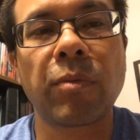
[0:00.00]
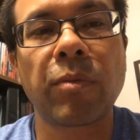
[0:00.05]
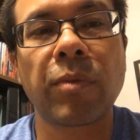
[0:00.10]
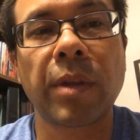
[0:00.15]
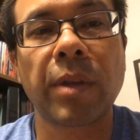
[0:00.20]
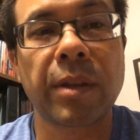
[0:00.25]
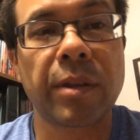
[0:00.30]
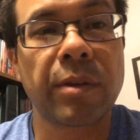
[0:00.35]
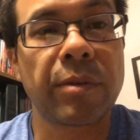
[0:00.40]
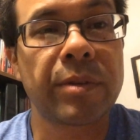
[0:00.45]

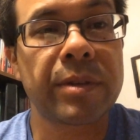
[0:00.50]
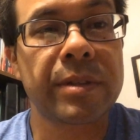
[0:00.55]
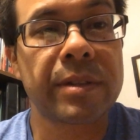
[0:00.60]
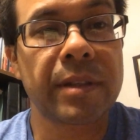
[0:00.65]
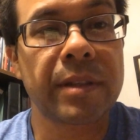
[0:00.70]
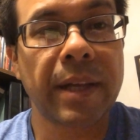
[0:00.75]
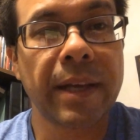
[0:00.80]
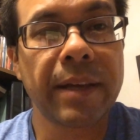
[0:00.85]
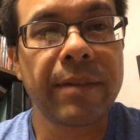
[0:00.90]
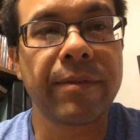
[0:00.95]
there
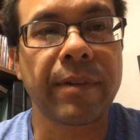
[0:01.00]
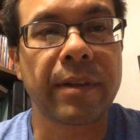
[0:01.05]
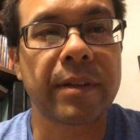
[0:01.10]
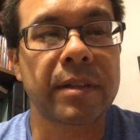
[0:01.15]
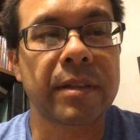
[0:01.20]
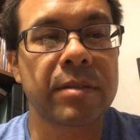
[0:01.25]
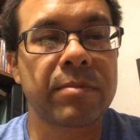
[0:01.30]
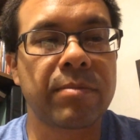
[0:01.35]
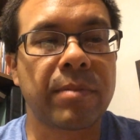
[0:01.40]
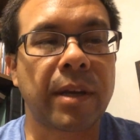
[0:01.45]
is life
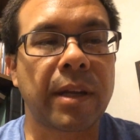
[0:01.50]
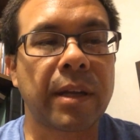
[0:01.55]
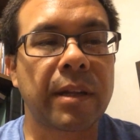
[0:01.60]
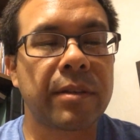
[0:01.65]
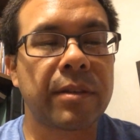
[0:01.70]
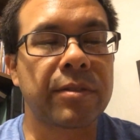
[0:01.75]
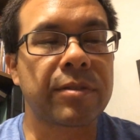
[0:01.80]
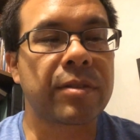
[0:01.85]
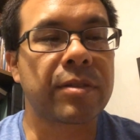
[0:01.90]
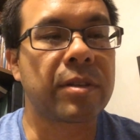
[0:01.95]
on this
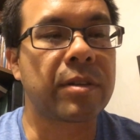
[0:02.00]
planet.